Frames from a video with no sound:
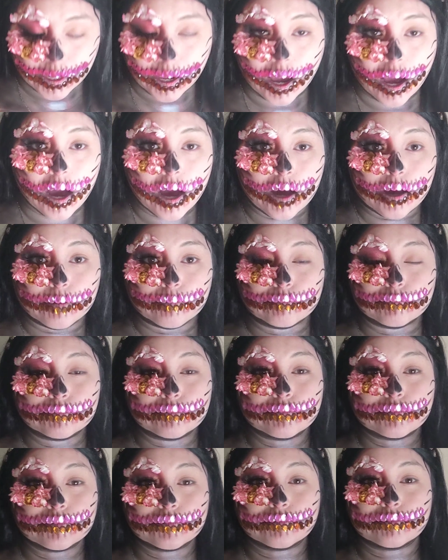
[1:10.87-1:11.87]

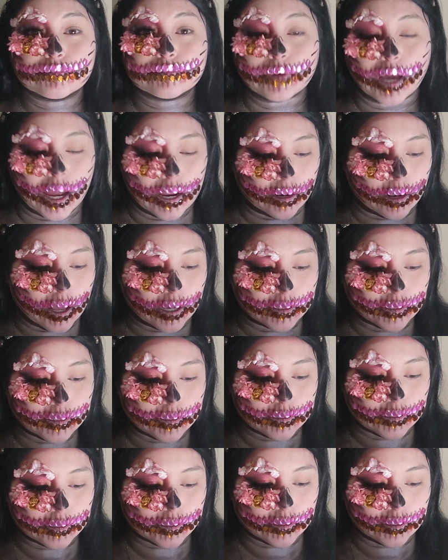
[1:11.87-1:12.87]
I
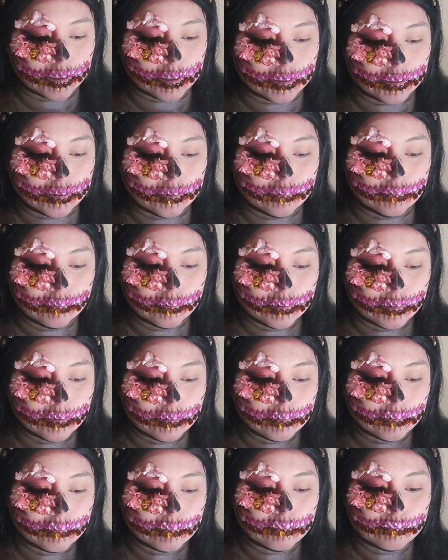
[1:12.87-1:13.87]
lost the
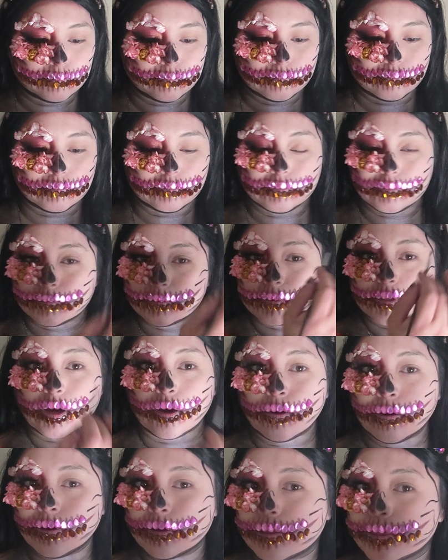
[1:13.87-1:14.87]

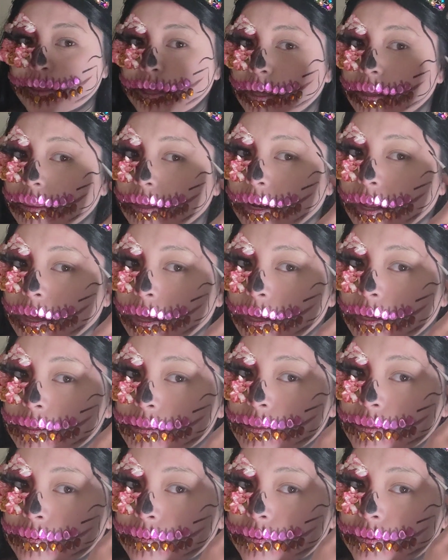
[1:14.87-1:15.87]
whole thing that I had
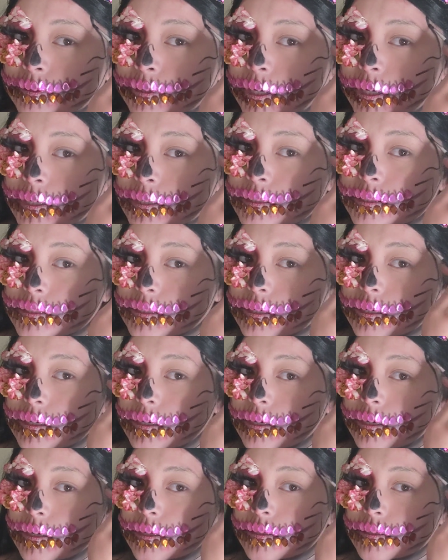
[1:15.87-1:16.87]
showed you guys.
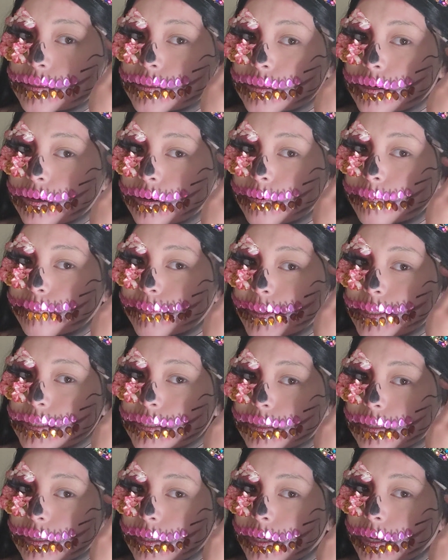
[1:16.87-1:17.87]
So,
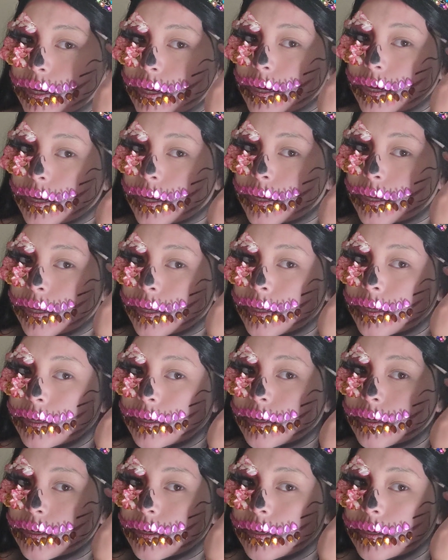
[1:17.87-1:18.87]
basically, I
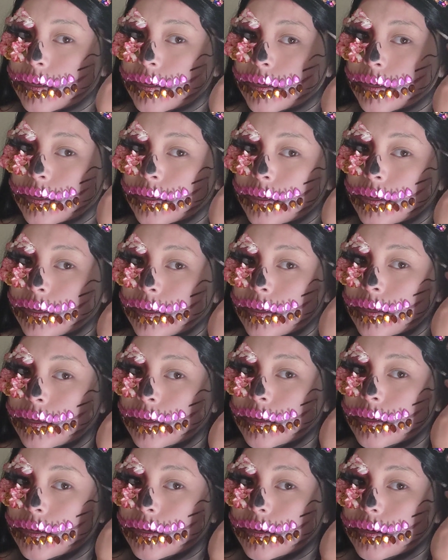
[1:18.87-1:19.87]

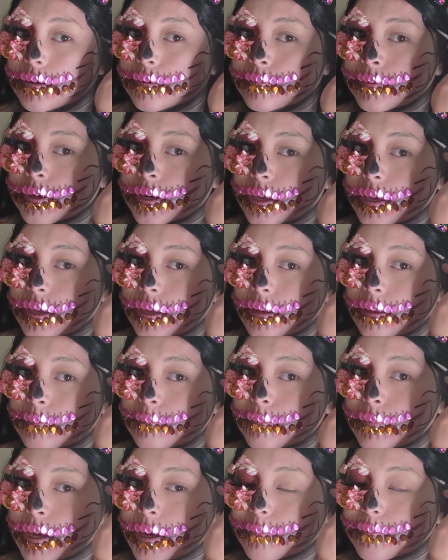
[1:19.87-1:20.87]
went ahead
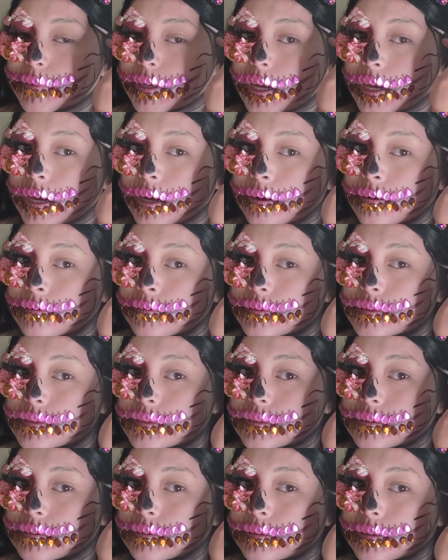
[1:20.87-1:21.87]
and mapped
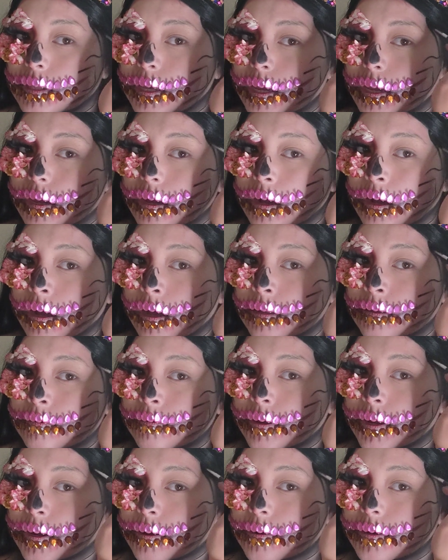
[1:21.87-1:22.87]
out the
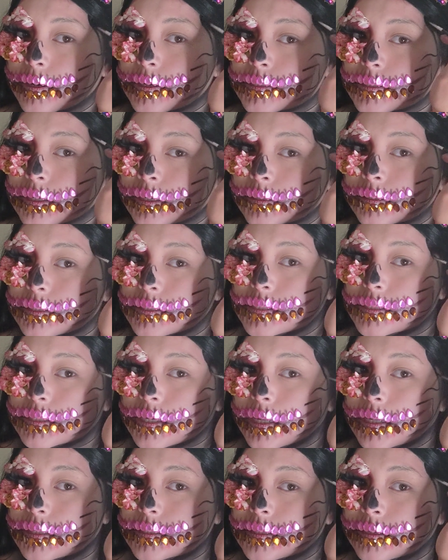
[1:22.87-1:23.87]
hollow areas on the
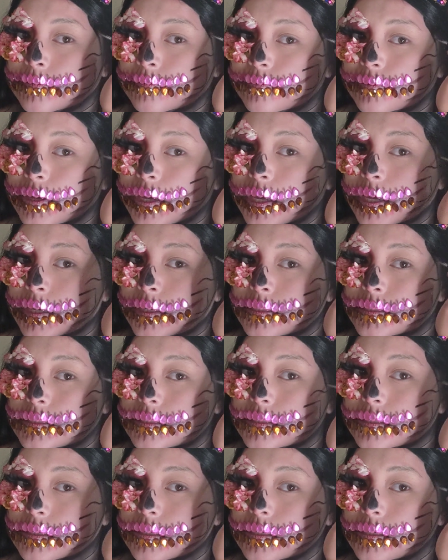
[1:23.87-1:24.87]
skeleton
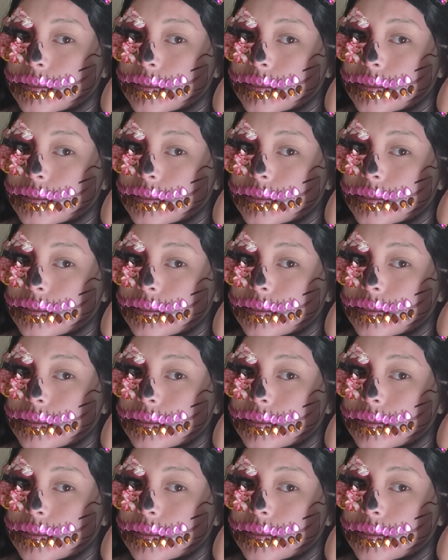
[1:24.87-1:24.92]
face